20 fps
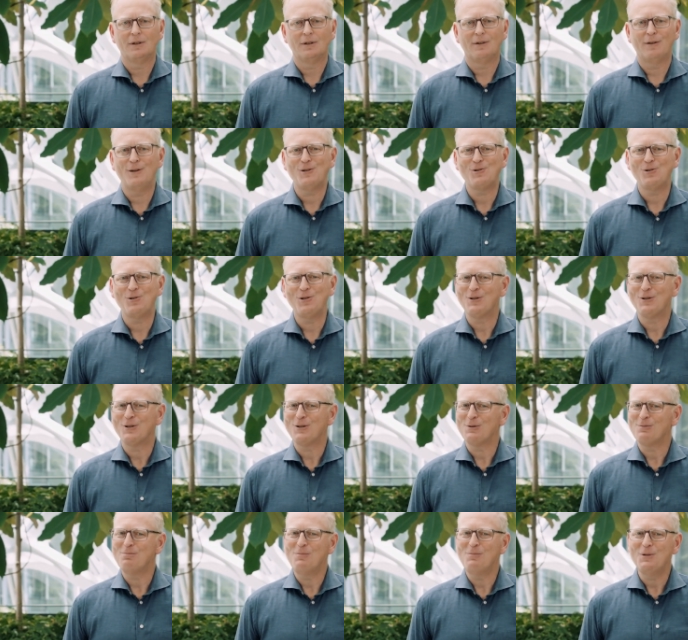This
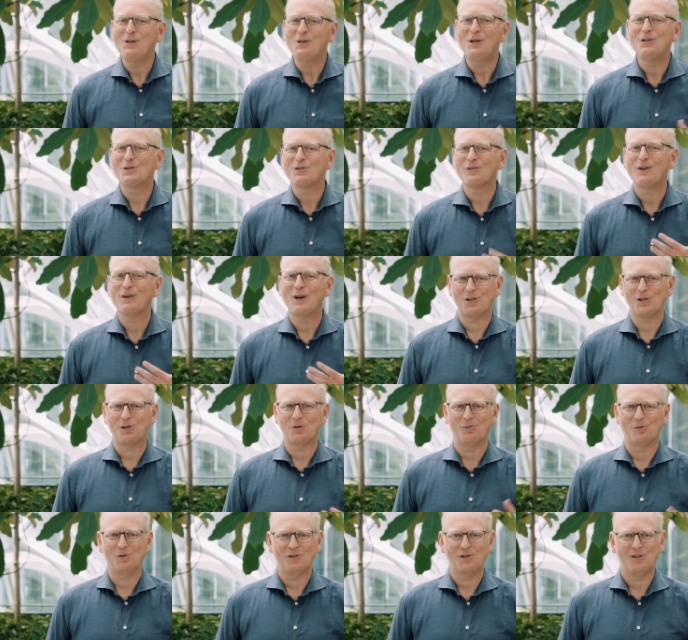year, millions of
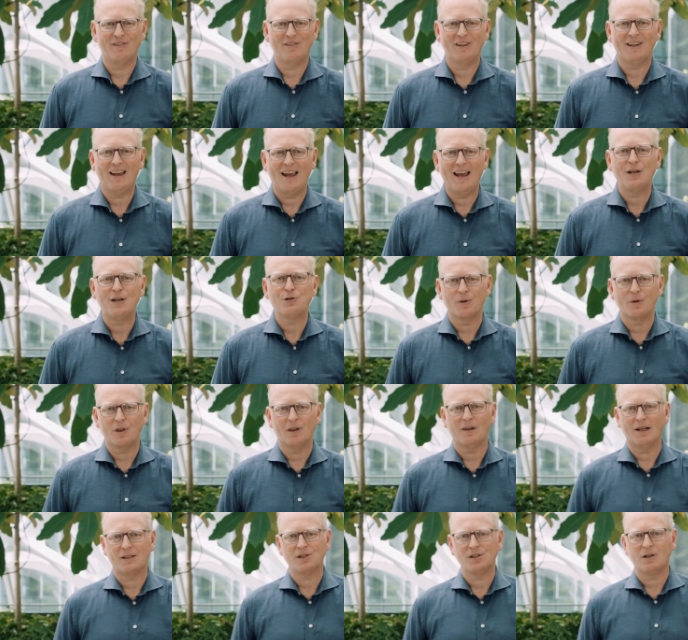customers have engaged with
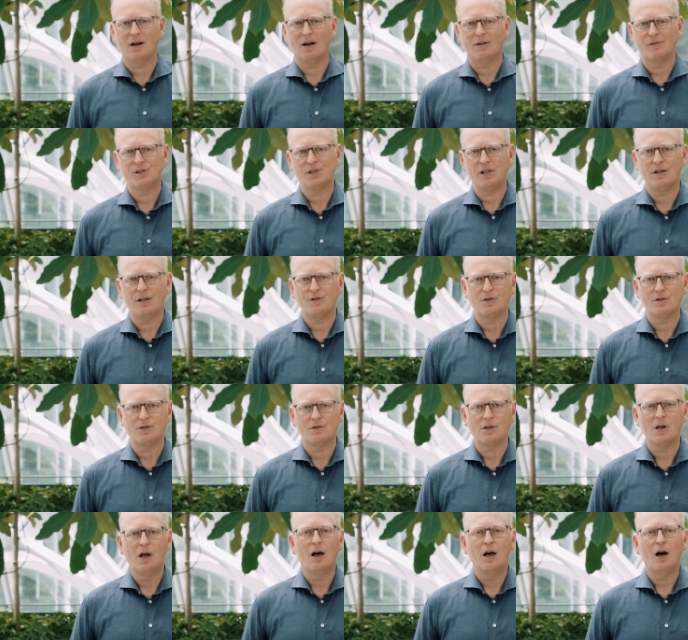Alexa
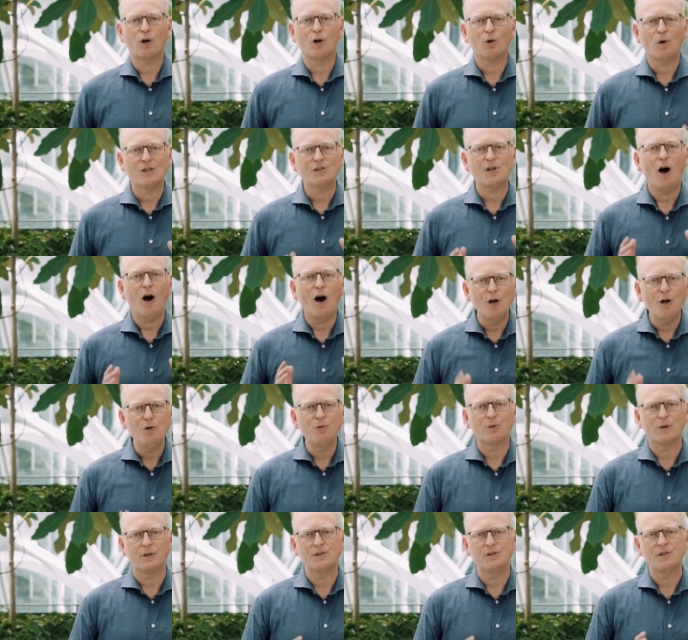Conversations across
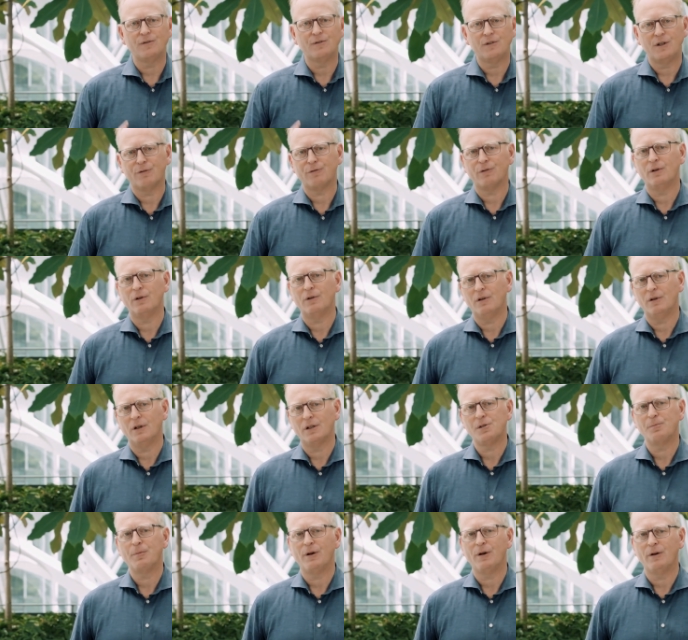hundreds of different
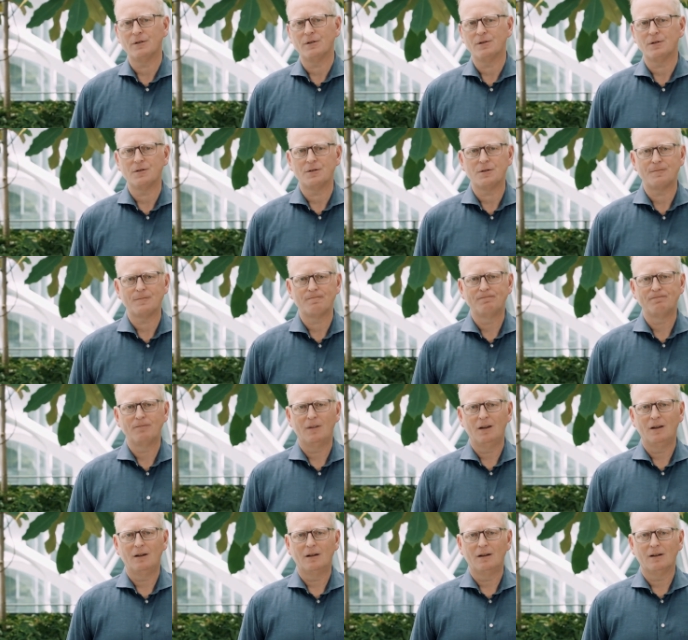experiences.
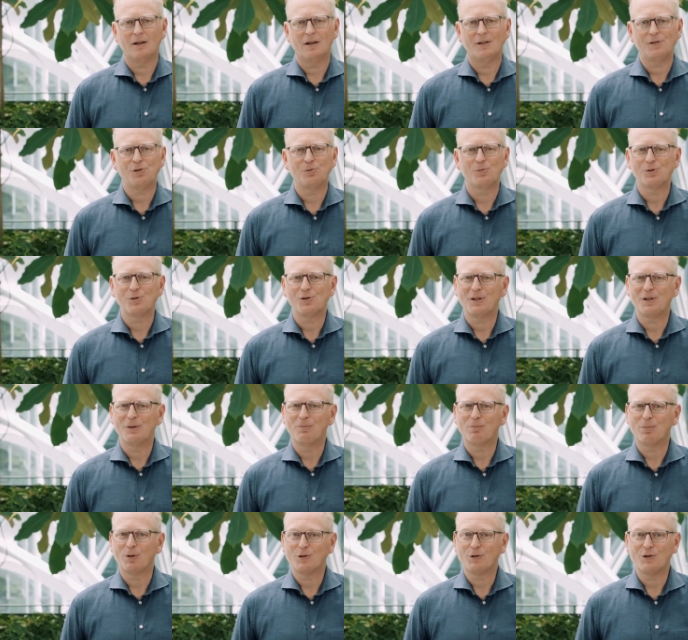Customers
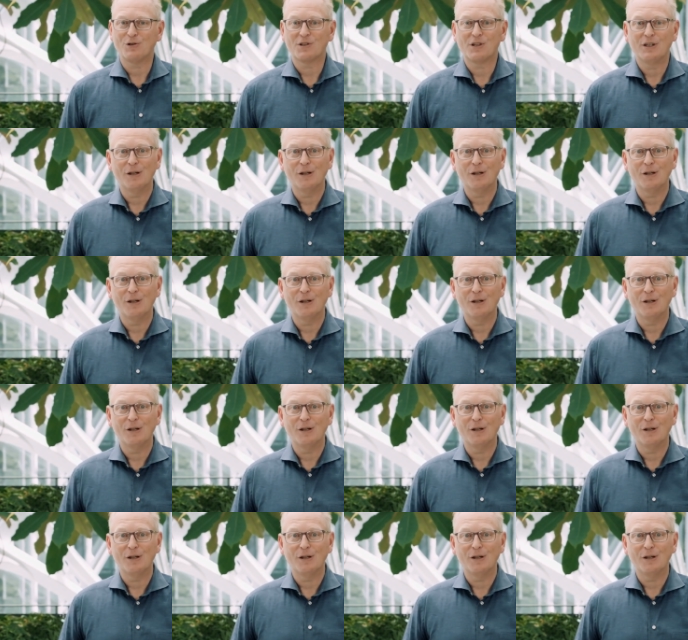can purchase